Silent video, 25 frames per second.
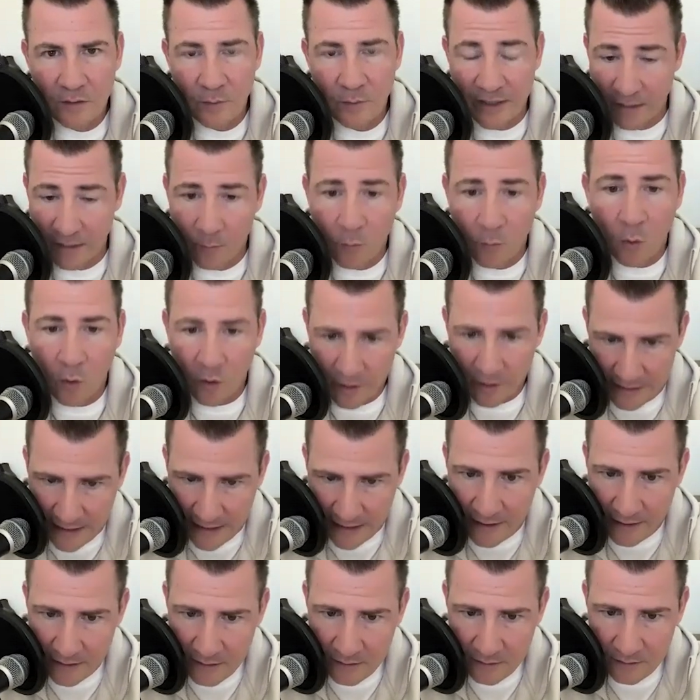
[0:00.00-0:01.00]
we get more
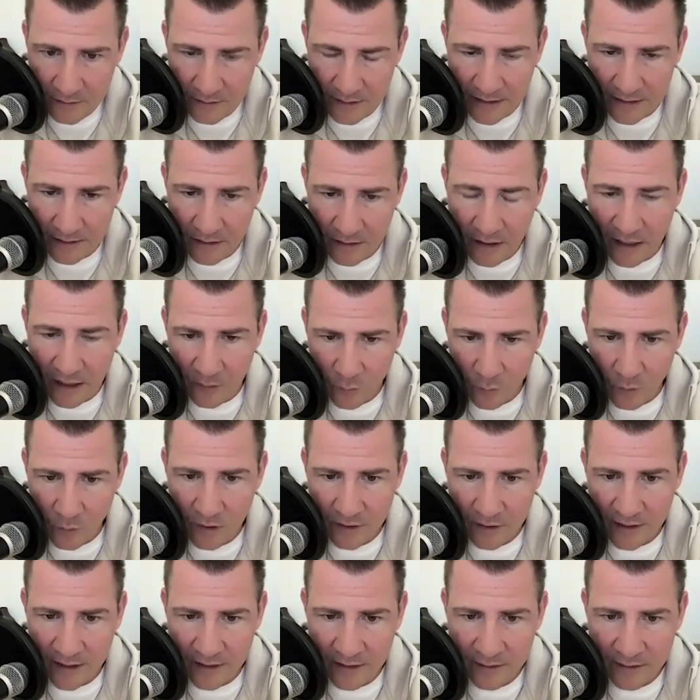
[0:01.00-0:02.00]
data. And God
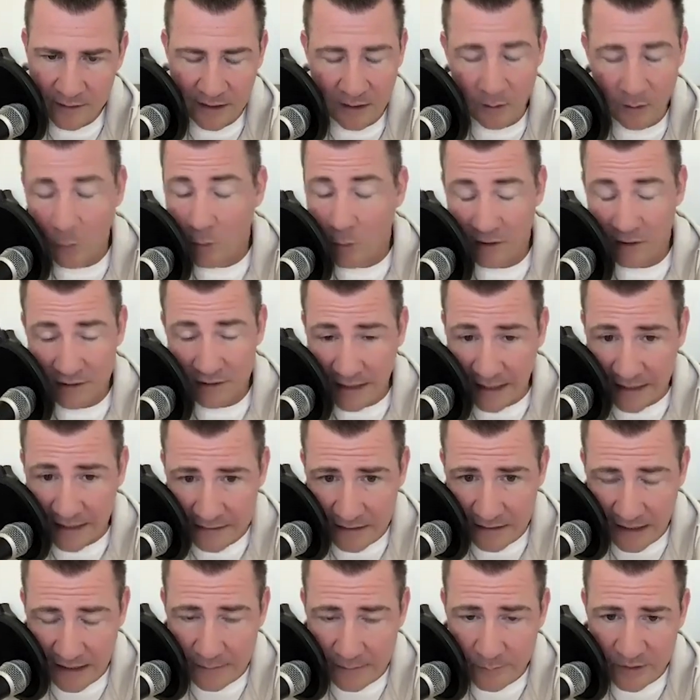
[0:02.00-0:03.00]
willing, it works
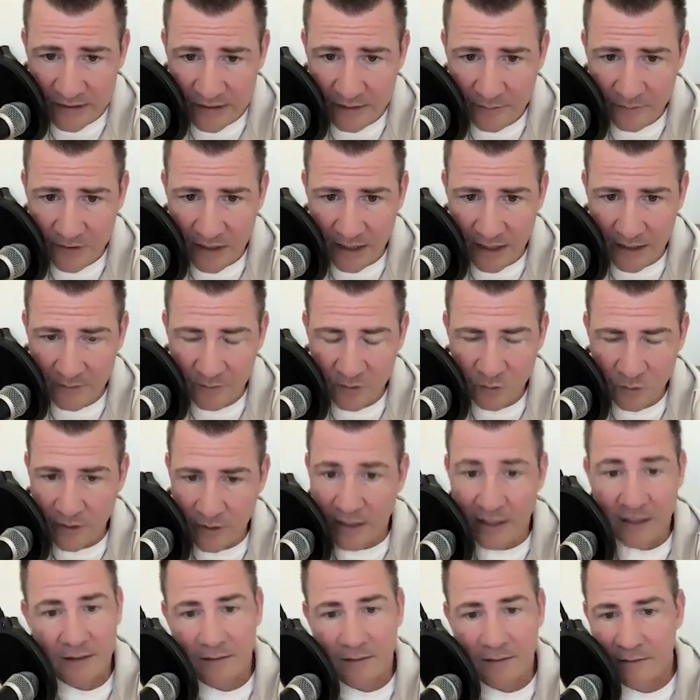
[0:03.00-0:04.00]
that time. But sometimes
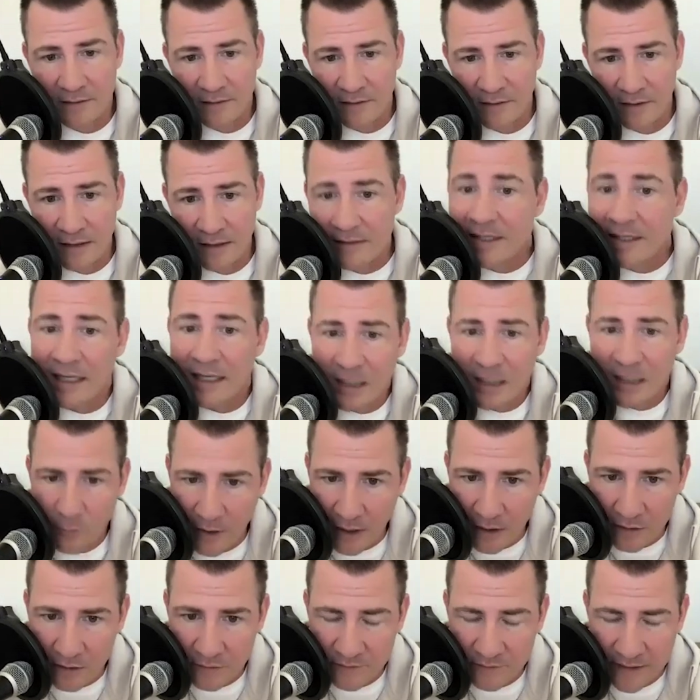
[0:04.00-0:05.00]
we need a
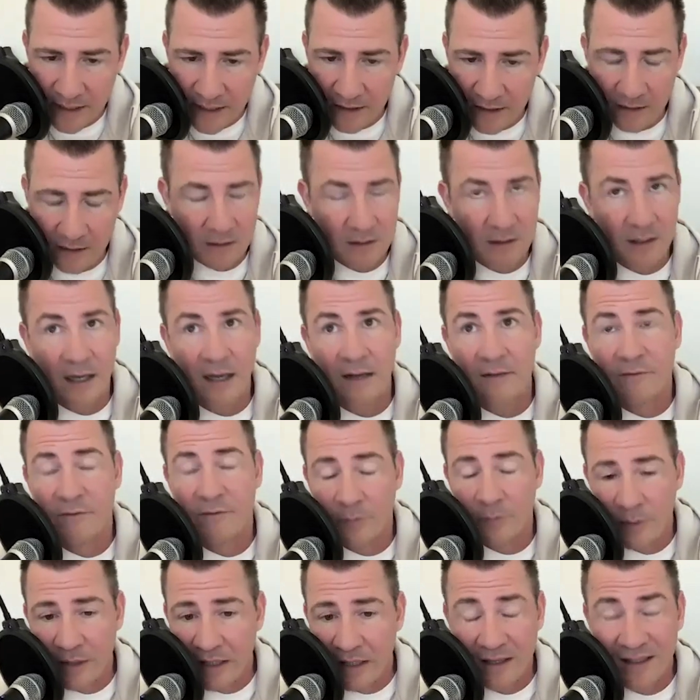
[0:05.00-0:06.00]
second round of data, and God
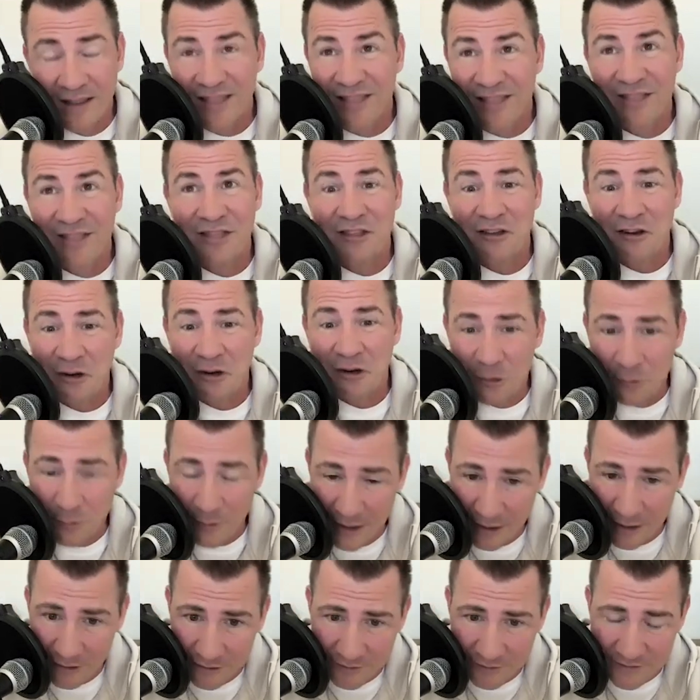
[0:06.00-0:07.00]
forbid, a third
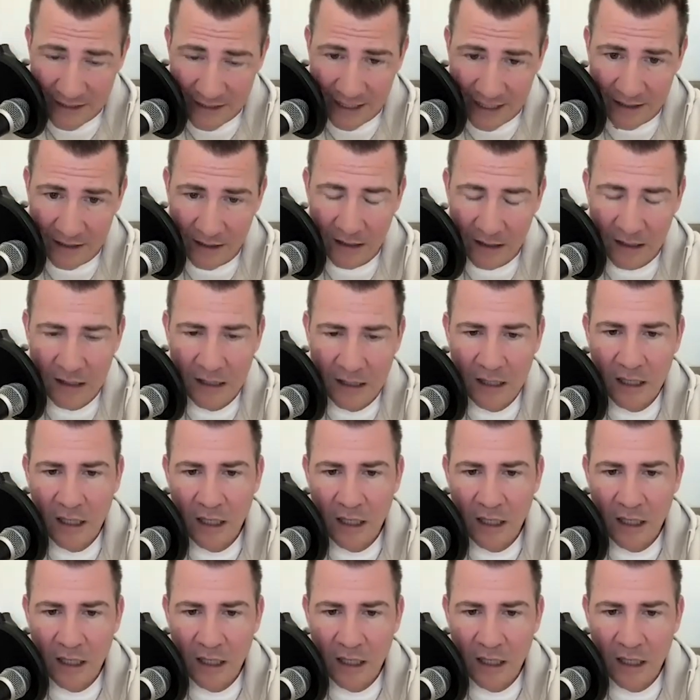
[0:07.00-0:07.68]
round of data.